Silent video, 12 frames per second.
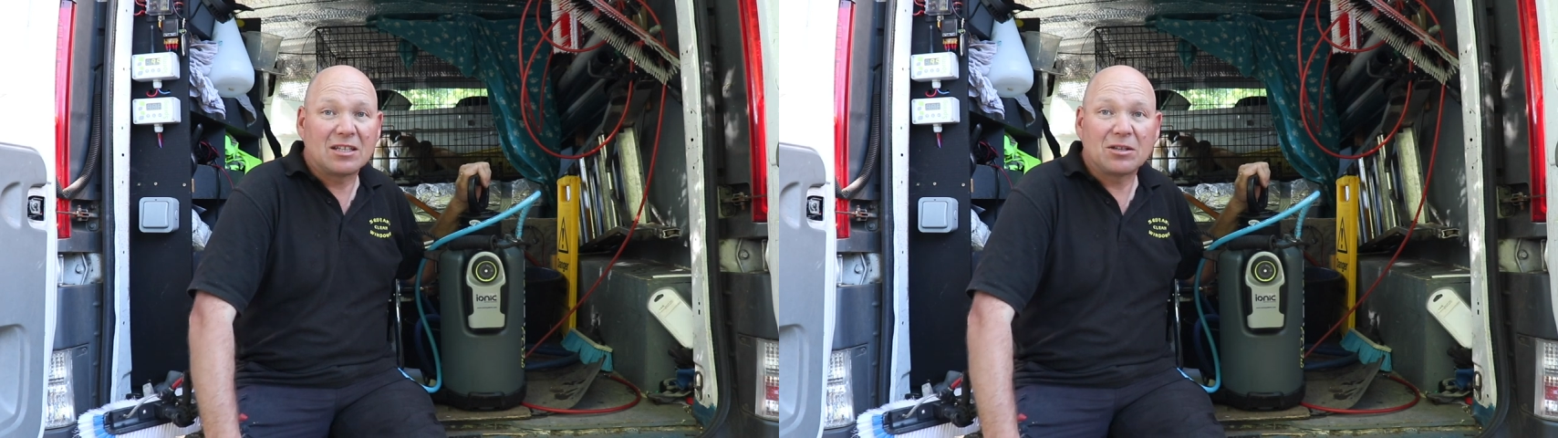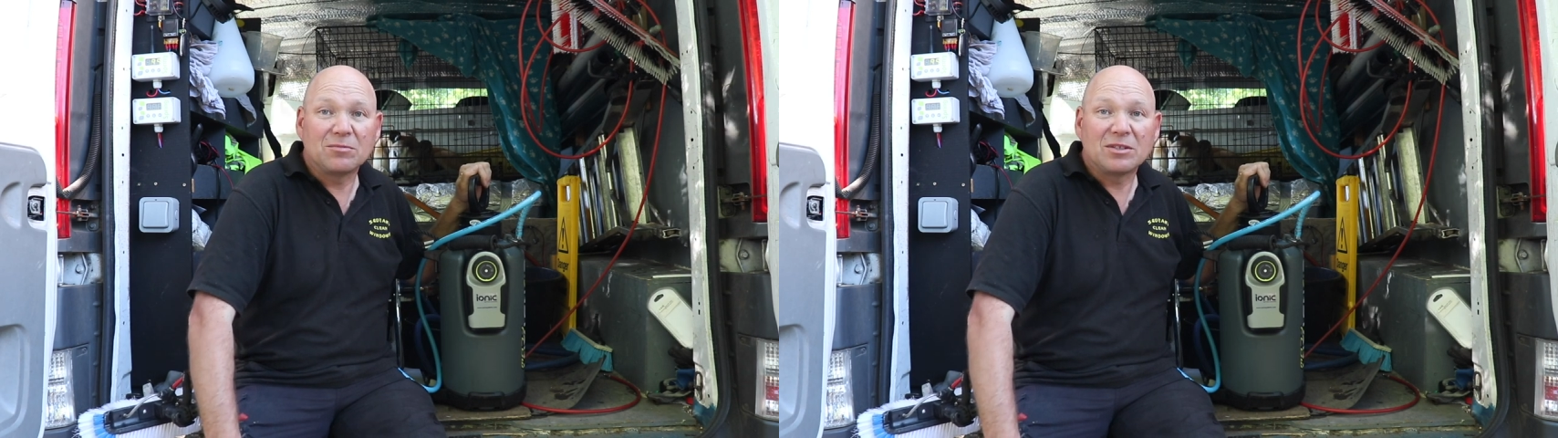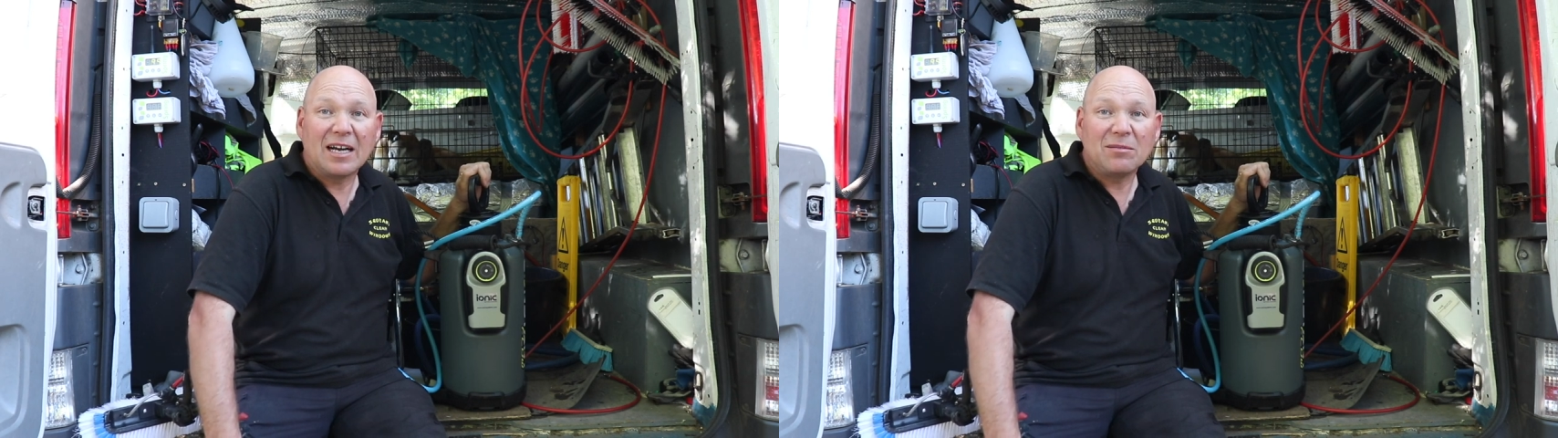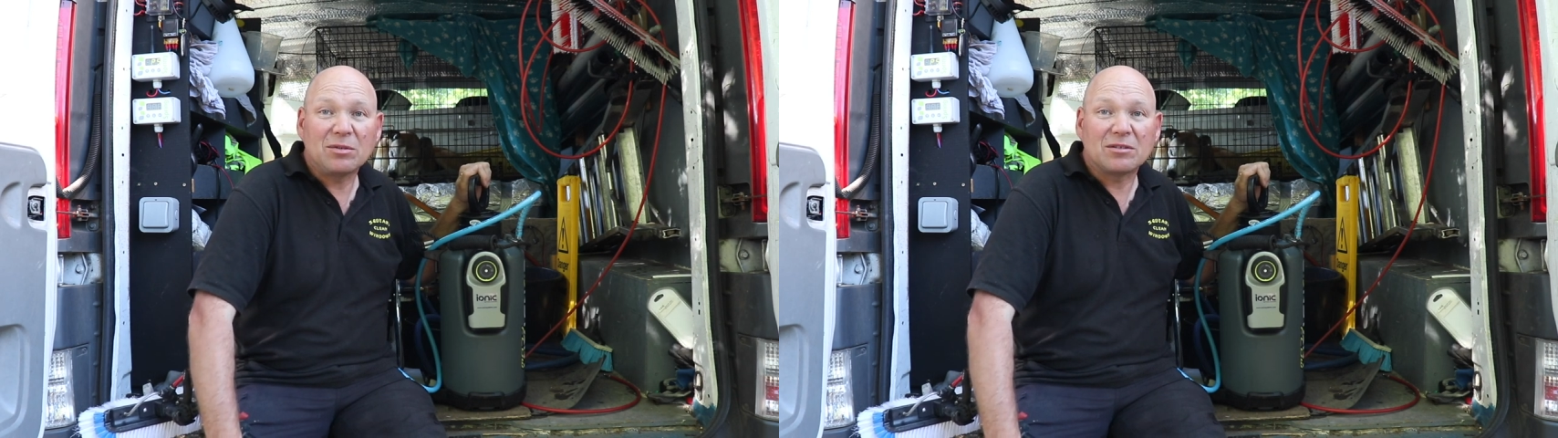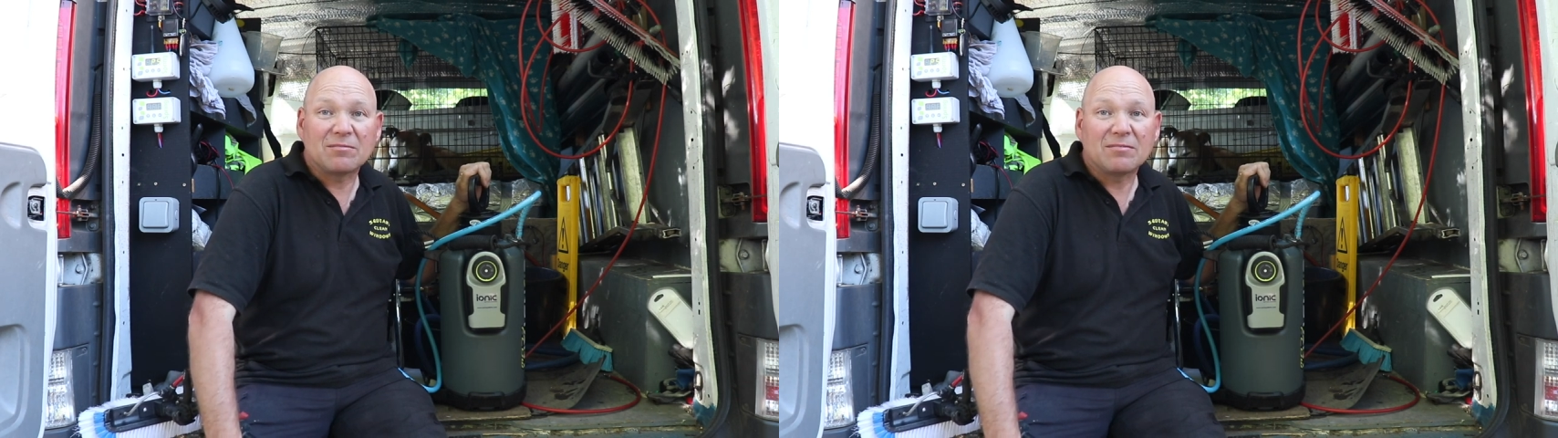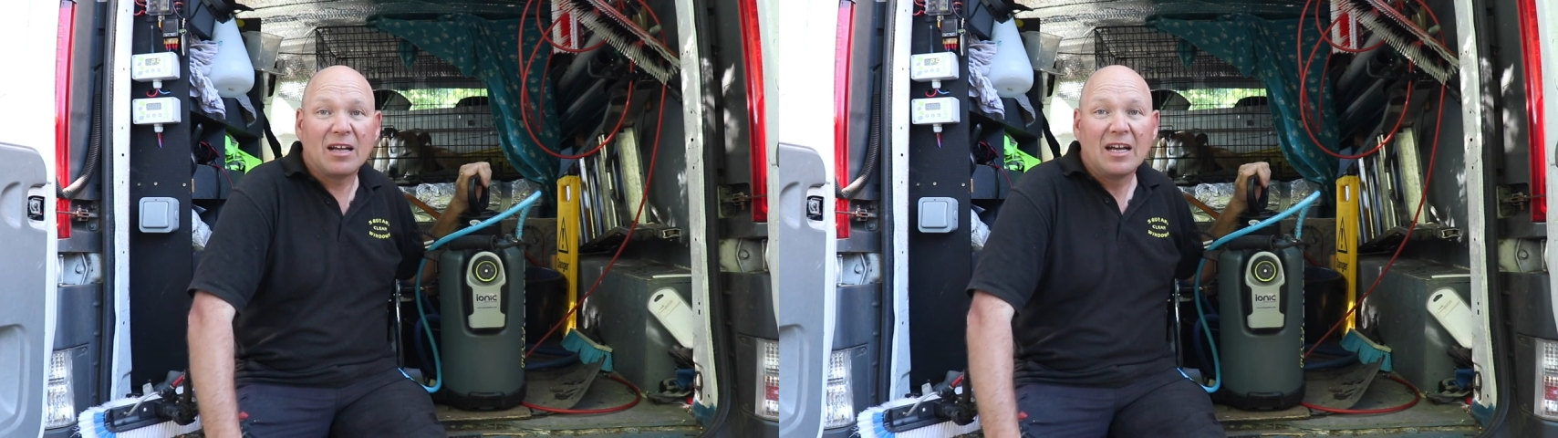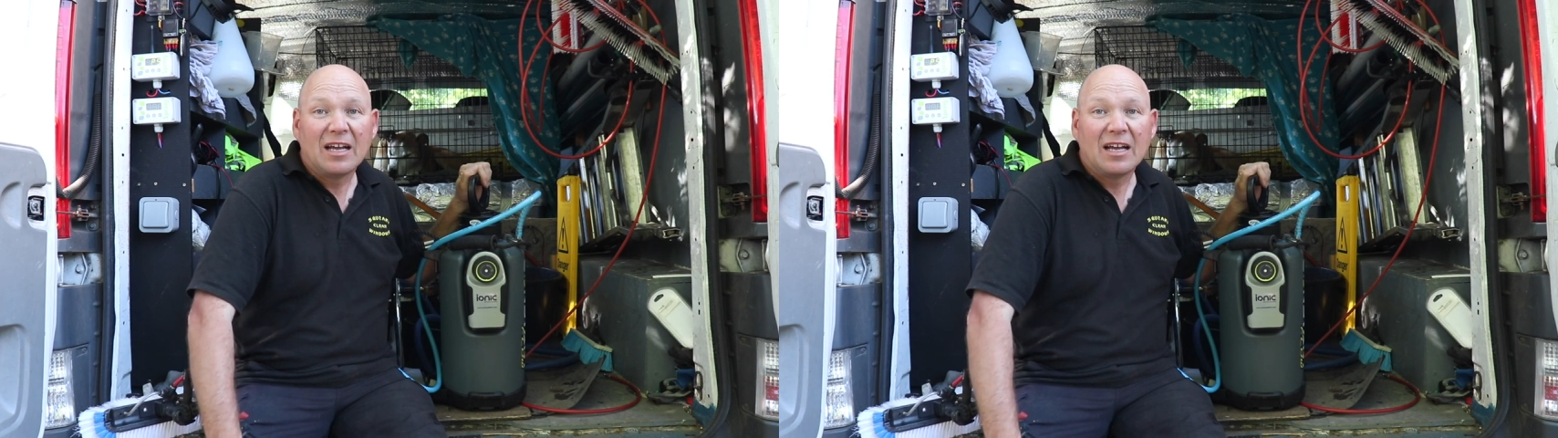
the thumbs down button.